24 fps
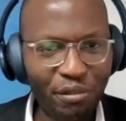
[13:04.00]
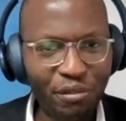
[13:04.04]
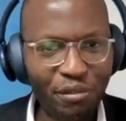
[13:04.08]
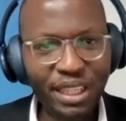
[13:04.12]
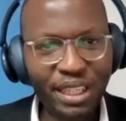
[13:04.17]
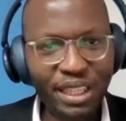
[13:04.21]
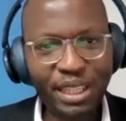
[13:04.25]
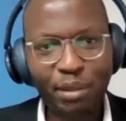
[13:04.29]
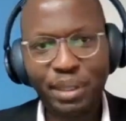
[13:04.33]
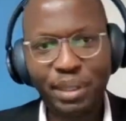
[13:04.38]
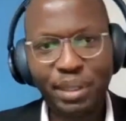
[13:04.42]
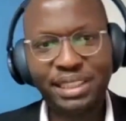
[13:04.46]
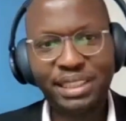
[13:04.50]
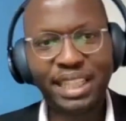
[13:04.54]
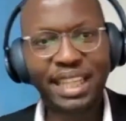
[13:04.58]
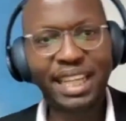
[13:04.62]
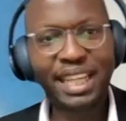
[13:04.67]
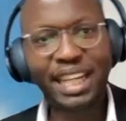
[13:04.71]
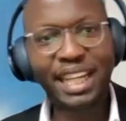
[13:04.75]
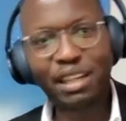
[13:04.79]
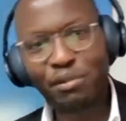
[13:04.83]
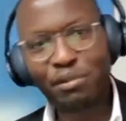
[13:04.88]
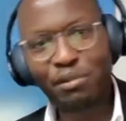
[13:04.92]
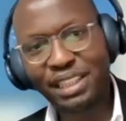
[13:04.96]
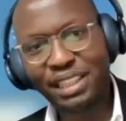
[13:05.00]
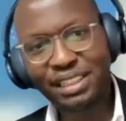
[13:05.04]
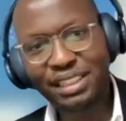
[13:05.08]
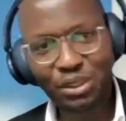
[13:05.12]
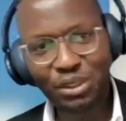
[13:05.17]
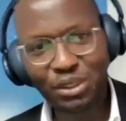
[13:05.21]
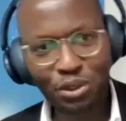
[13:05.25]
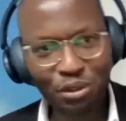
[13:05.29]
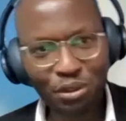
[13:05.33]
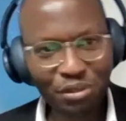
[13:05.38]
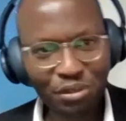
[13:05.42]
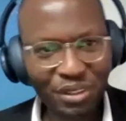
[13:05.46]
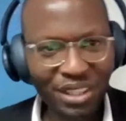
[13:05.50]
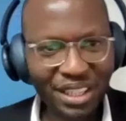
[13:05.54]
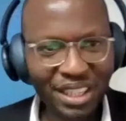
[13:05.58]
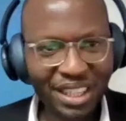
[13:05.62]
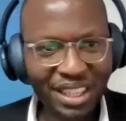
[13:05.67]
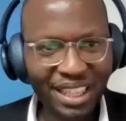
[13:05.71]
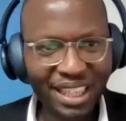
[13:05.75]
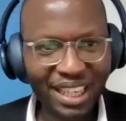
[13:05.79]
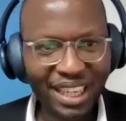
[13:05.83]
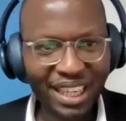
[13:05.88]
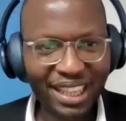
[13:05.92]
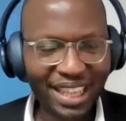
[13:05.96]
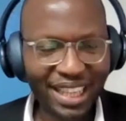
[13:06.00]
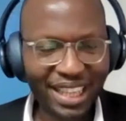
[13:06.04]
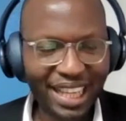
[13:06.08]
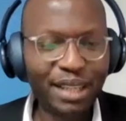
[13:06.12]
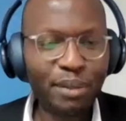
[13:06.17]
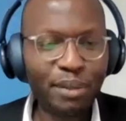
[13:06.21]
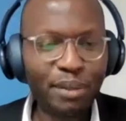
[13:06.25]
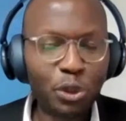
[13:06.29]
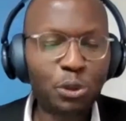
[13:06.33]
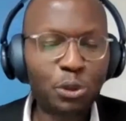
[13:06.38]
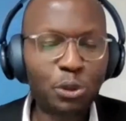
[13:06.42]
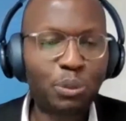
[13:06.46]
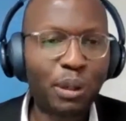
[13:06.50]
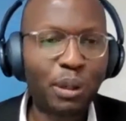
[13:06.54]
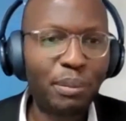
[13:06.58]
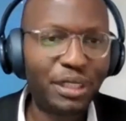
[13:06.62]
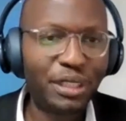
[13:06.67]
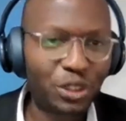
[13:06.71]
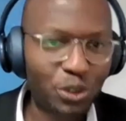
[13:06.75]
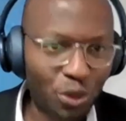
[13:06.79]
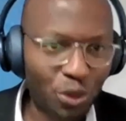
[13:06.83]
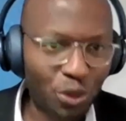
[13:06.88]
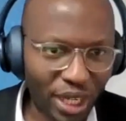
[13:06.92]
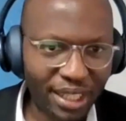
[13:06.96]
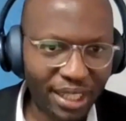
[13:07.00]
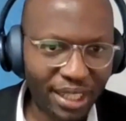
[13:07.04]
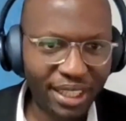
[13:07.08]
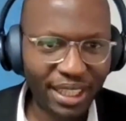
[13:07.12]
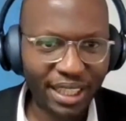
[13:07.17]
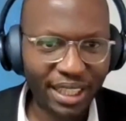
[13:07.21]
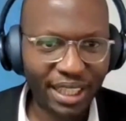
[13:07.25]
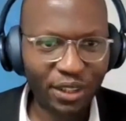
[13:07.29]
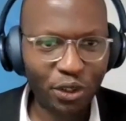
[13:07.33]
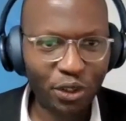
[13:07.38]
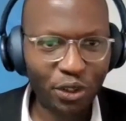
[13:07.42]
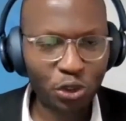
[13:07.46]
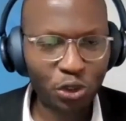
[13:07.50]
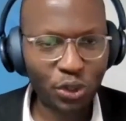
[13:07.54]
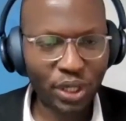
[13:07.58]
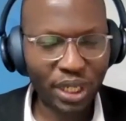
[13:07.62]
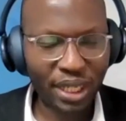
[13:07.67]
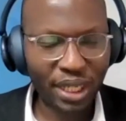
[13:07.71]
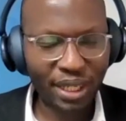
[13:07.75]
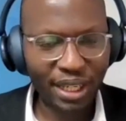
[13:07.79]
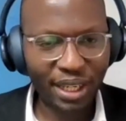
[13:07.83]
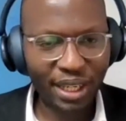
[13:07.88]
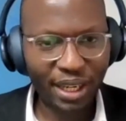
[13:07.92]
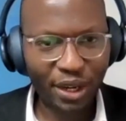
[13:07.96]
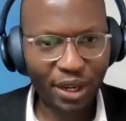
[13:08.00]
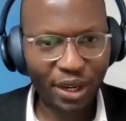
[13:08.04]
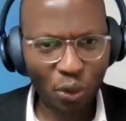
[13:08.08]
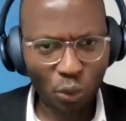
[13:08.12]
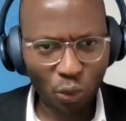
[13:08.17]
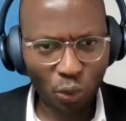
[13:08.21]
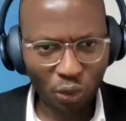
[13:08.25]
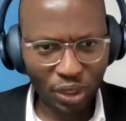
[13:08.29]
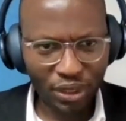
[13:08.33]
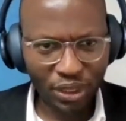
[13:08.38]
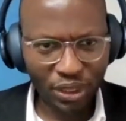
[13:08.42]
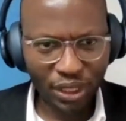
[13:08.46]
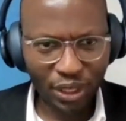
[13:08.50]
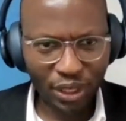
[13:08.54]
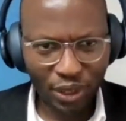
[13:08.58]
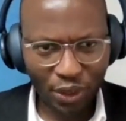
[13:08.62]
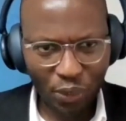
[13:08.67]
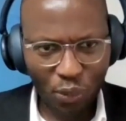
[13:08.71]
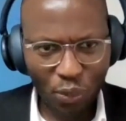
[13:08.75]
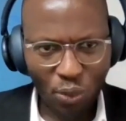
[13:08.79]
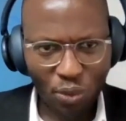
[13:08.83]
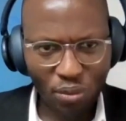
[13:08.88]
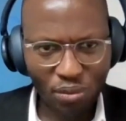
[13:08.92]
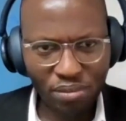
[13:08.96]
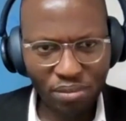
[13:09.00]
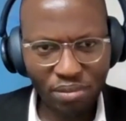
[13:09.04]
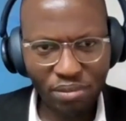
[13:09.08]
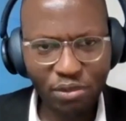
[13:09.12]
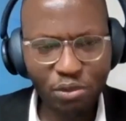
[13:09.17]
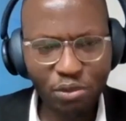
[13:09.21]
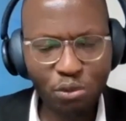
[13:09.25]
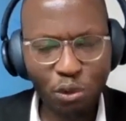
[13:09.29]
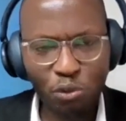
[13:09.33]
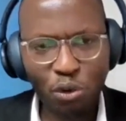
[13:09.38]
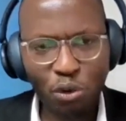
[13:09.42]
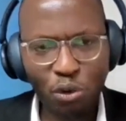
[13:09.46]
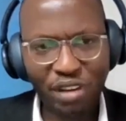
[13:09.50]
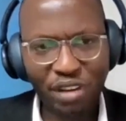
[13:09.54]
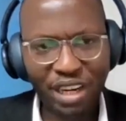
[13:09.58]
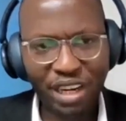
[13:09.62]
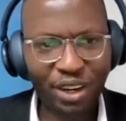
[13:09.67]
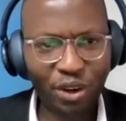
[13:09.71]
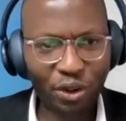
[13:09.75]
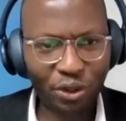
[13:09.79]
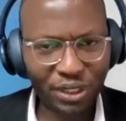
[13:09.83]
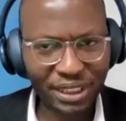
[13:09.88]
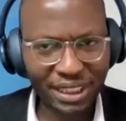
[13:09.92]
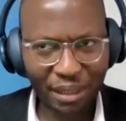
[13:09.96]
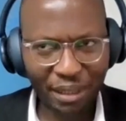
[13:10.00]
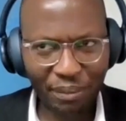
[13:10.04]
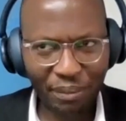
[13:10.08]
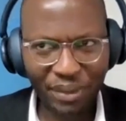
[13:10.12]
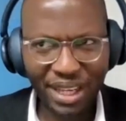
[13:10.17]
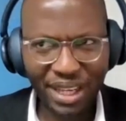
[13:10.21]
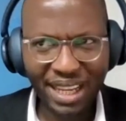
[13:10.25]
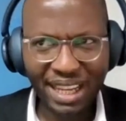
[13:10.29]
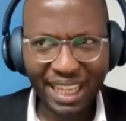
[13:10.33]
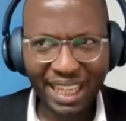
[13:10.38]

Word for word: they feel they've been taken advantage of uh, then most probably it's gonna uh, not gonna uh, hold for, for a very long time.